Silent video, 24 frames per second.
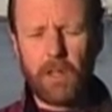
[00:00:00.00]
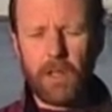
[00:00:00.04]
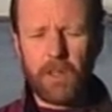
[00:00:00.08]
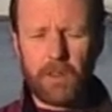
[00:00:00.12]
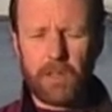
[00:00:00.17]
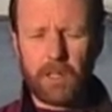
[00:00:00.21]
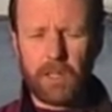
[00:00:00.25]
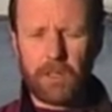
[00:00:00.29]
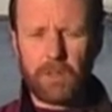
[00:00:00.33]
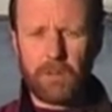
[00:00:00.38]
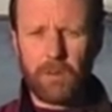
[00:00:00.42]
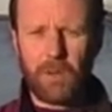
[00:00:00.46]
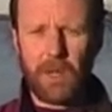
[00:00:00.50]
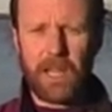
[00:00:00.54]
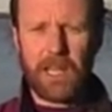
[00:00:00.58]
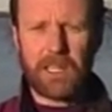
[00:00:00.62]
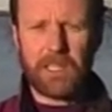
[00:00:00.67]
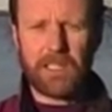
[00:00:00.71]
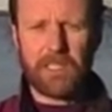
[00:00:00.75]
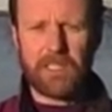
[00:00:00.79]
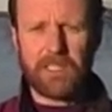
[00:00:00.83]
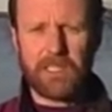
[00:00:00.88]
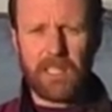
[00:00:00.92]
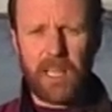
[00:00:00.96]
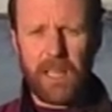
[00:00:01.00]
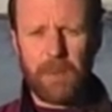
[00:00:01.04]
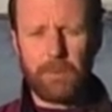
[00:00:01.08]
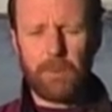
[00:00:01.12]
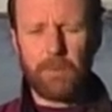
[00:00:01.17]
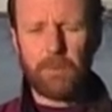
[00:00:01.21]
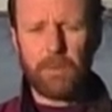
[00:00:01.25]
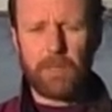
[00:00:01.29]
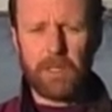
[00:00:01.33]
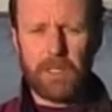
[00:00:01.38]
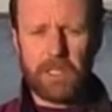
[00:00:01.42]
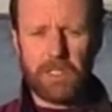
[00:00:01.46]
the contractions
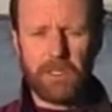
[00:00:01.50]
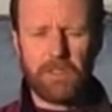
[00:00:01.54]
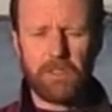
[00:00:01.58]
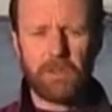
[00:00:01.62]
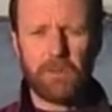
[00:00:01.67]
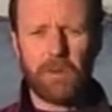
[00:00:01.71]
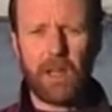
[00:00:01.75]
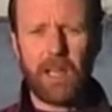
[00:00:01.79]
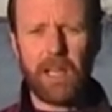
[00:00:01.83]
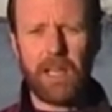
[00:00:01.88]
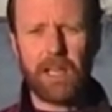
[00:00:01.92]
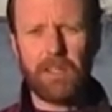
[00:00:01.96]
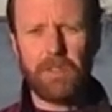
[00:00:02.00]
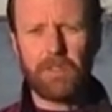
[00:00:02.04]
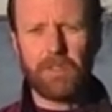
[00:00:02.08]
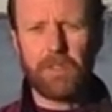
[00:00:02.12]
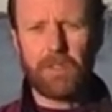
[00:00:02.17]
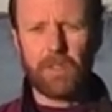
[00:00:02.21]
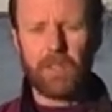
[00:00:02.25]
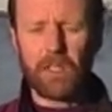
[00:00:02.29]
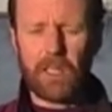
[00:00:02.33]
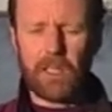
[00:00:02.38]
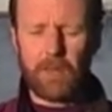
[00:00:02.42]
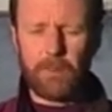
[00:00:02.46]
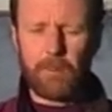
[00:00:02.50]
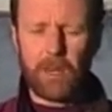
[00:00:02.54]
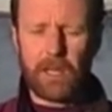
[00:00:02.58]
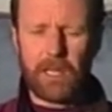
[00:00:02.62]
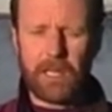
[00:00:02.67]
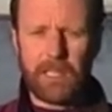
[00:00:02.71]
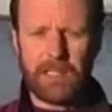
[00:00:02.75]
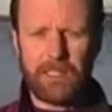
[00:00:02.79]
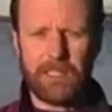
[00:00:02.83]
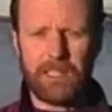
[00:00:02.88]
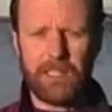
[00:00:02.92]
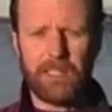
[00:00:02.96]
happen with each stride, so you get about
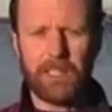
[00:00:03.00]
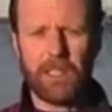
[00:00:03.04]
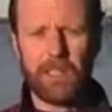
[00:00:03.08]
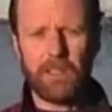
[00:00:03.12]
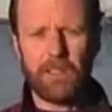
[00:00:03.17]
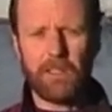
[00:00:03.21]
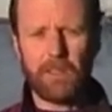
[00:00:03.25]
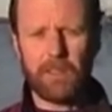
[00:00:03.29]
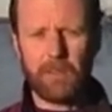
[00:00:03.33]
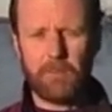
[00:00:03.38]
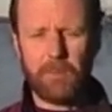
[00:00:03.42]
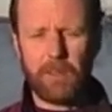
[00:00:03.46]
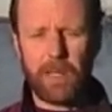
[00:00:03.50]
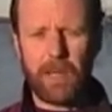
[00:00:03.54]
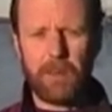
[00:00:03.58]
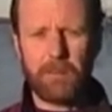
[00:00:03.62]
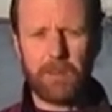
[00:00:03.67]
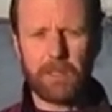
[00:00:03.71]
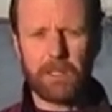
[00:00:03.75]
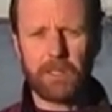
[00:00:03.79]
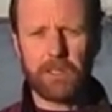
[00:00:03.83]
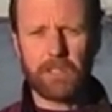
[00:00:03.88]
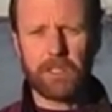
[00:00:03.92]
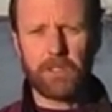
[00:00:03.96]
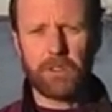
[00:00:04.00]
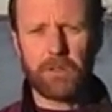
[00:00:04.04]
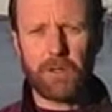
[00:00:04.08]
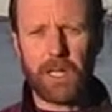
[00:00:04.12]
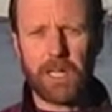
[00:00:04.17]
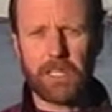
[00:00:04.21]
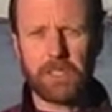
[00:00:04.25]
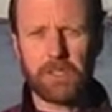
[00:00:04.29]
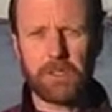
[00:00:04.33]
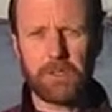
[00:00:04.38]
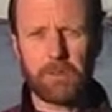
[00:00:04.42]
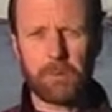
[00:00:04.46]
1,800 abdominal
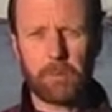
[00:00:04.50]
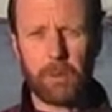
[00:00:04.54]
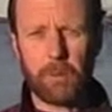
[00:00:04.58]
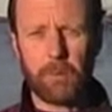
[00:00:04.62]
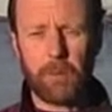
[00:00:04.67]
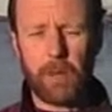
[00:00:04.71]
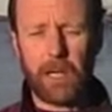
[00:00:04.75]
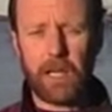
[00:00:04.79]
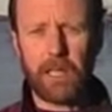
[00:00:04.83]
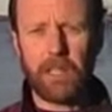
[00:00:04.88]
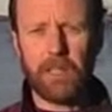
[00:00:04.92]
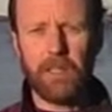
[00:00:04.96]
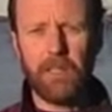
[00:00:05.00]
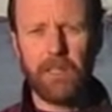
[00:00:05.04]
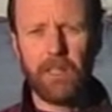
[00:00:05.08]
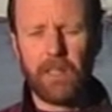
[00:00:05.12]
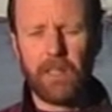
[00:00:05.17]
contractions per mile